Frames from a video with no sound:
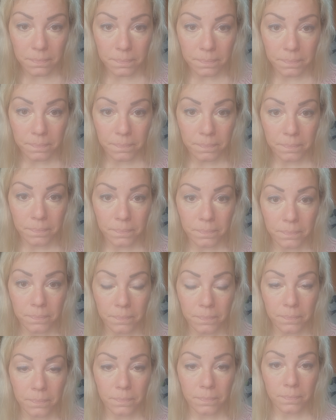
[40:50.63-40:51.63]

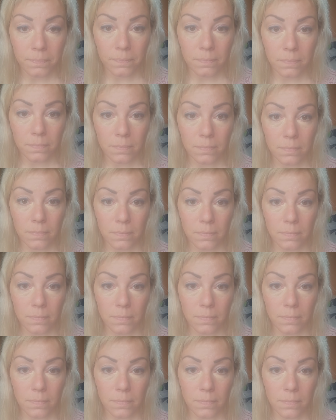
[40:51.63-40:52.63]

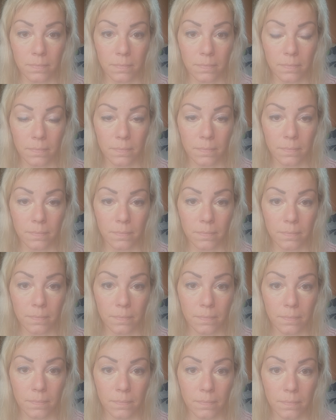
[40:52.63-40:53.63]

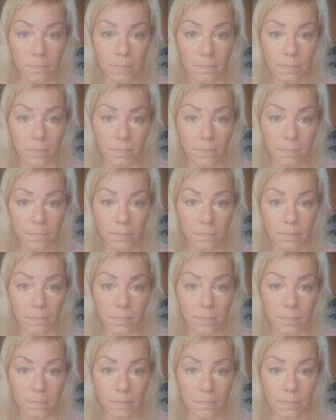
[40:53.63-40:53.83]
No one is speaking in this clip.